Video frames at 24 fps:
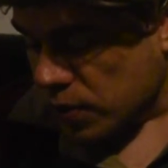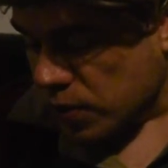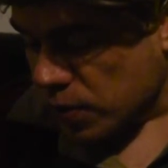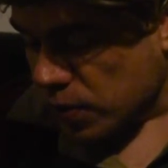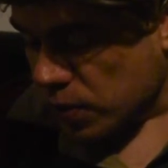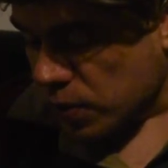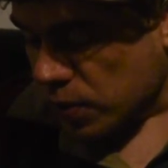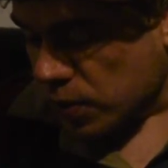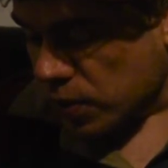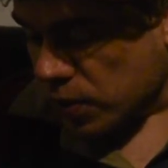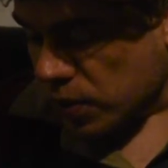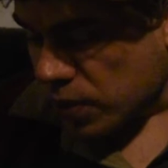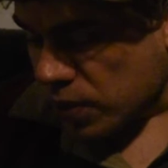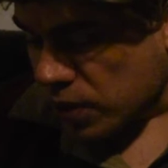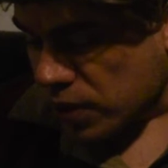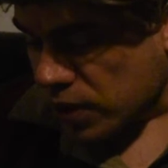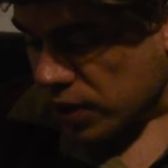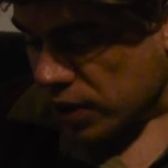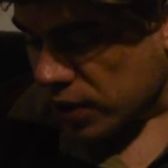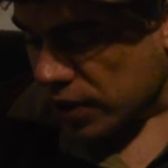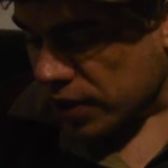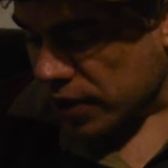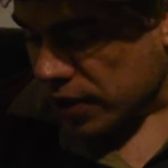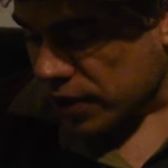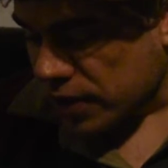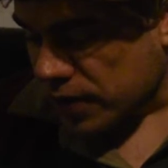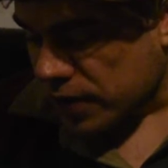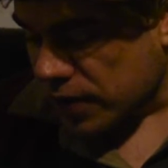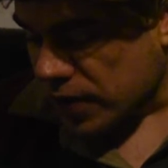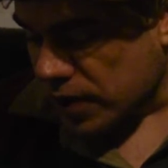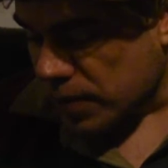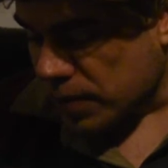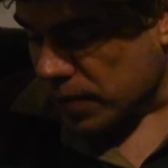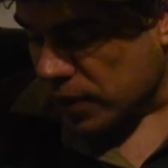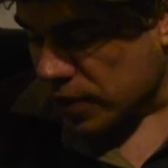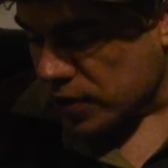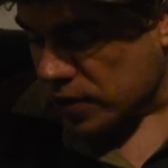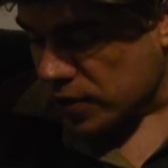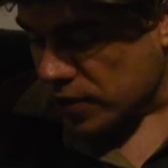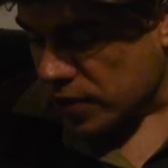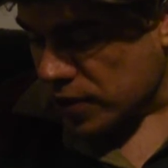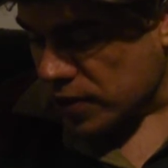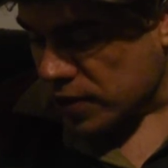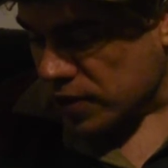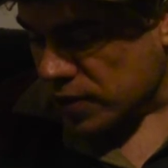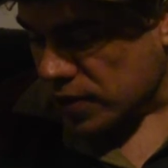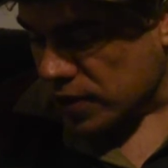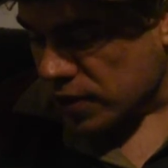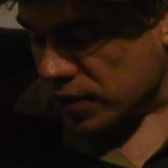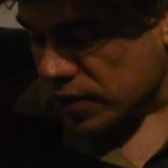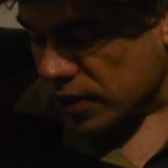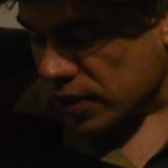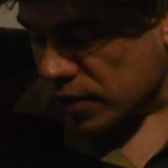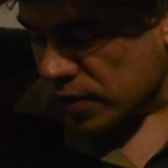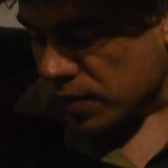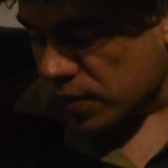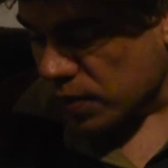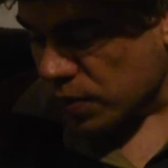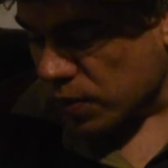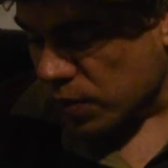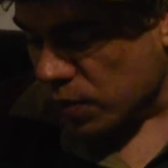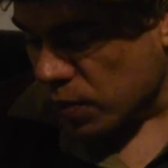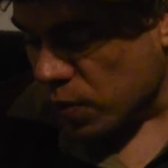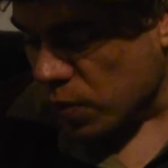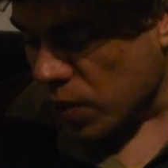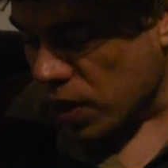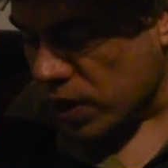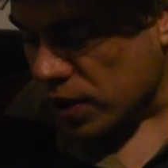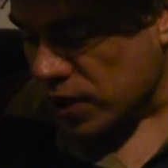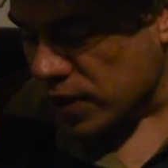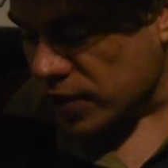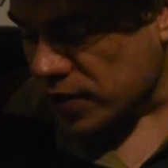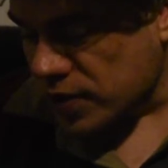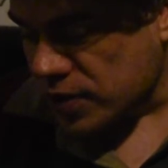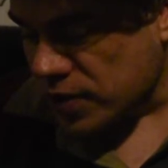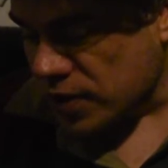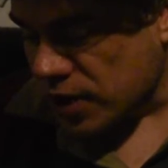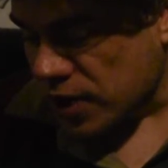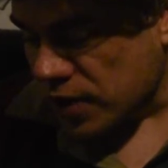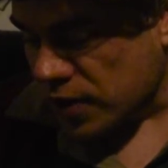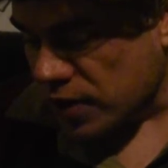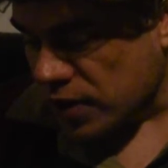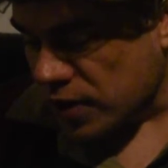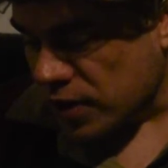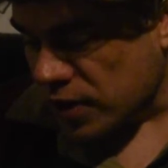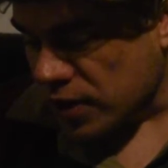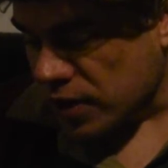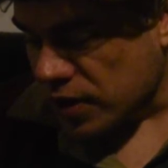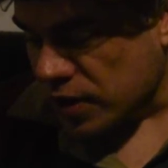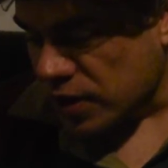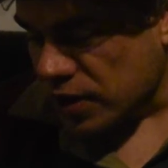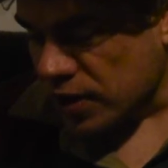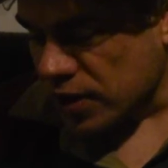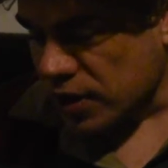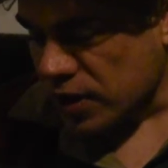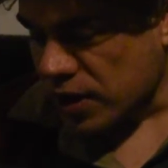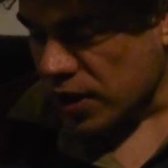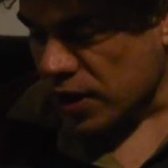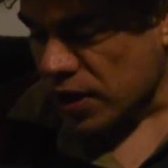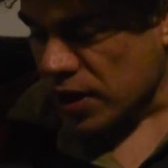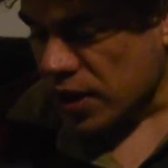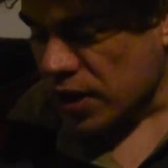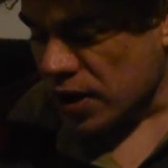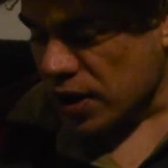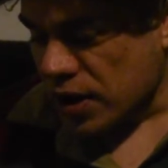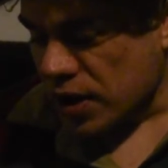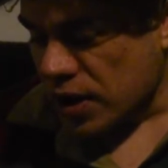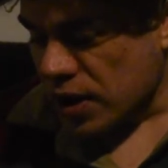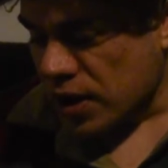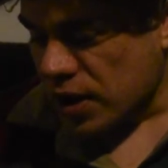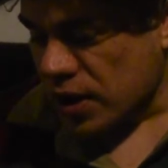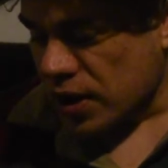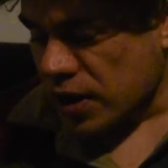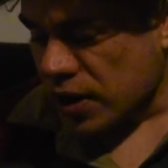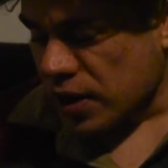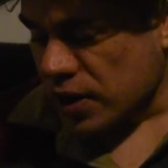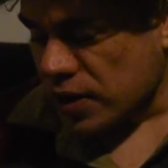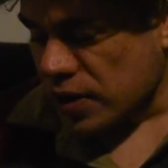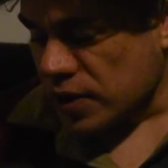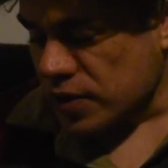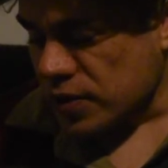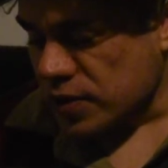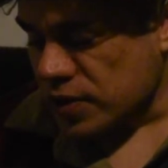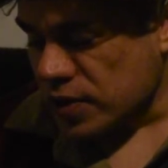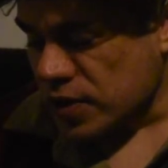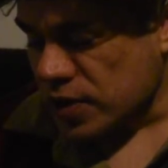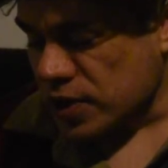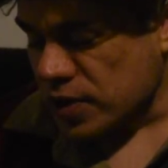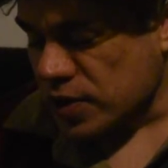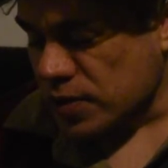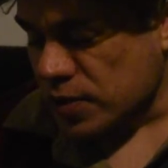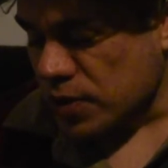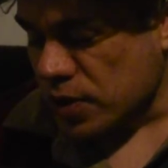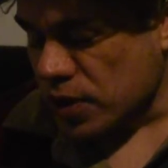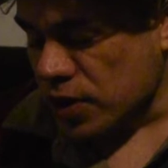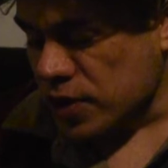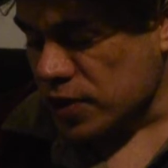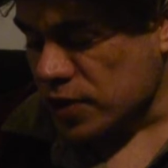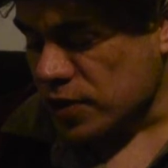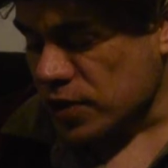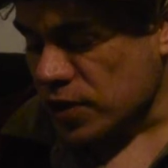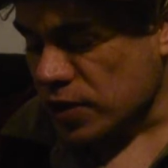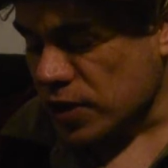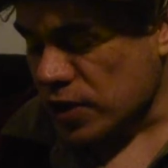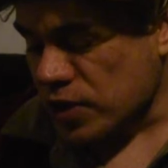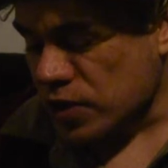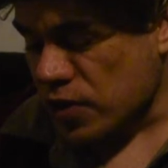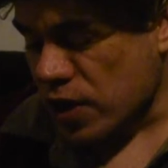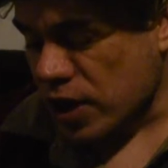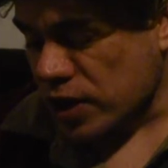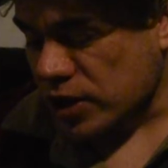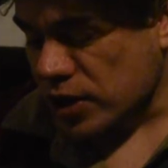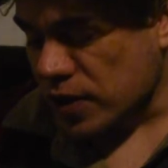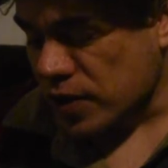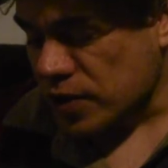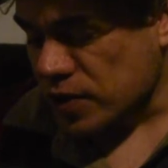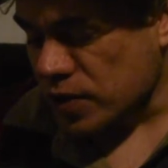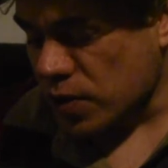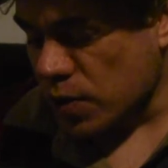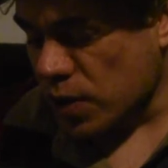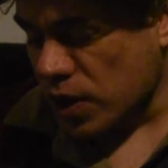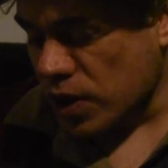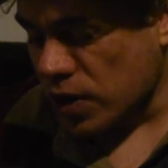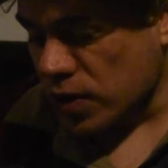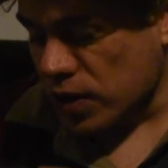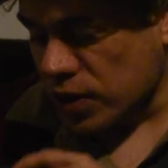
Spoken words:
Well, if that picture is not, then what is not here? So this girl is not attractive. So why do you